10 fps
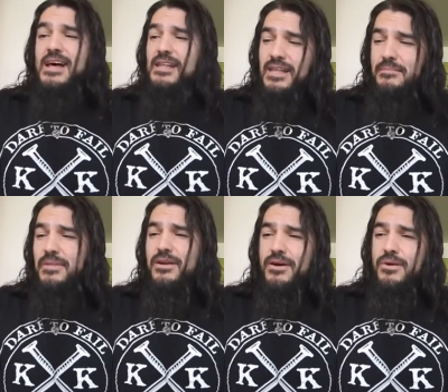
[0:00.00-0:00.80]
let
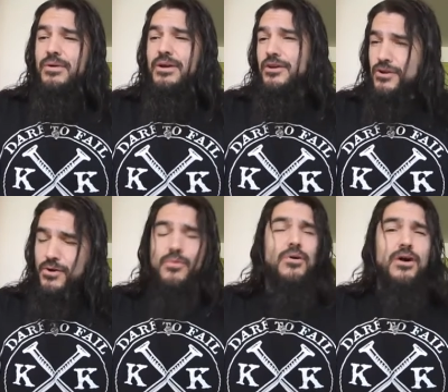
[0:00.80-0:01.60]
me know in
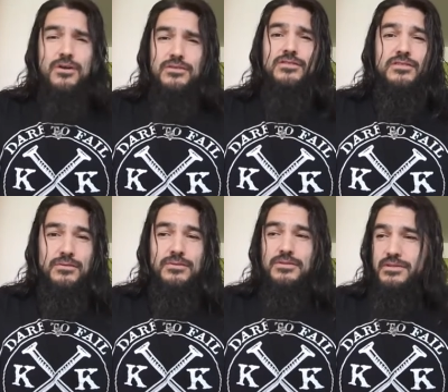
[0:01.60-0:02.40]
no
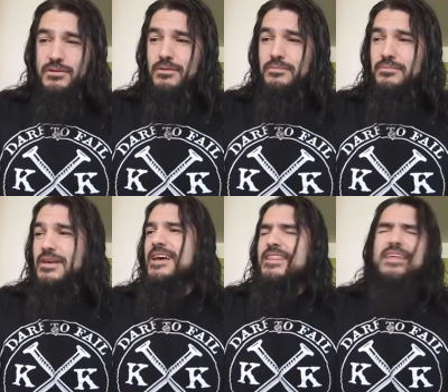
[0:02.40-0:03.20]
uncertain terms
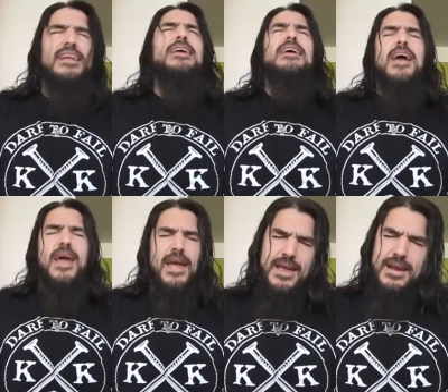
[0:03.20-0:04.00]
that he
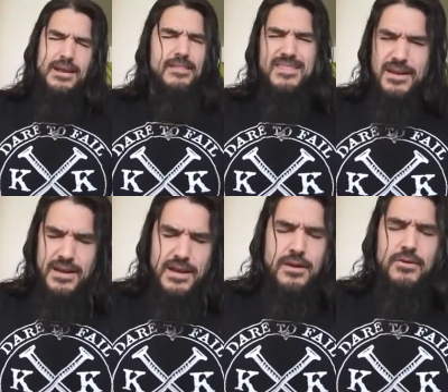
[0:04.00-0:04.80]
hated the
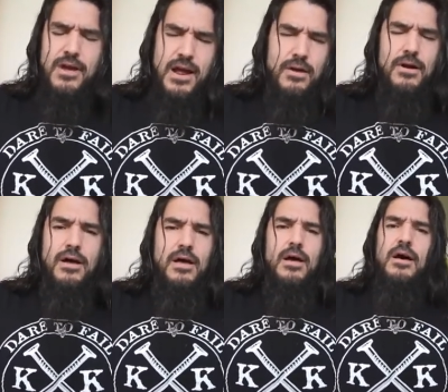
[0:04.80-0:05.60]
nigger era